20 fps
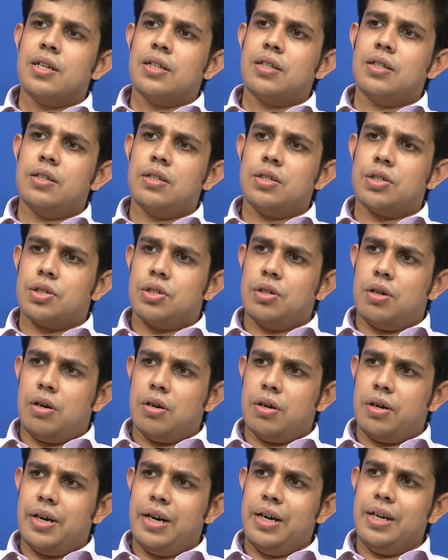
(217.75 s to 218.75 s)
there is
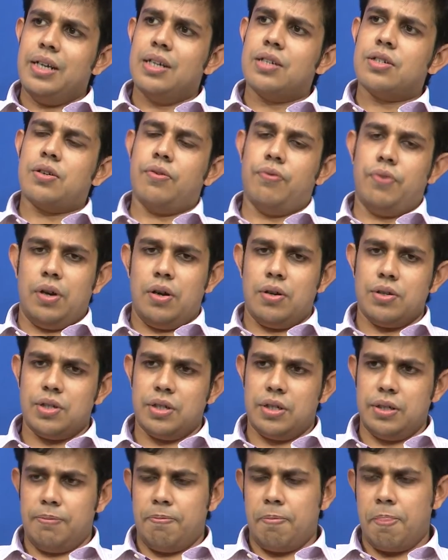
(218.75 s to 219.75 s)
strong gradients of
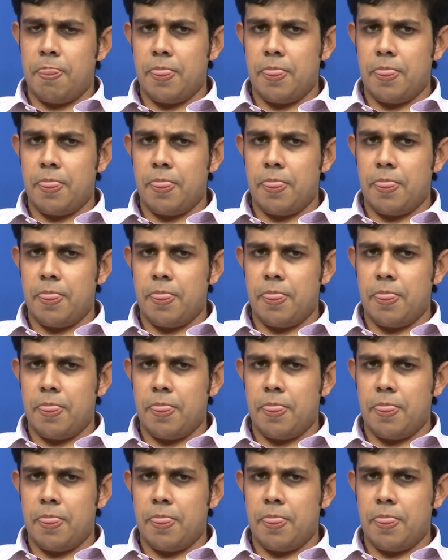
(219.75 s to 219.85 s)
velocity.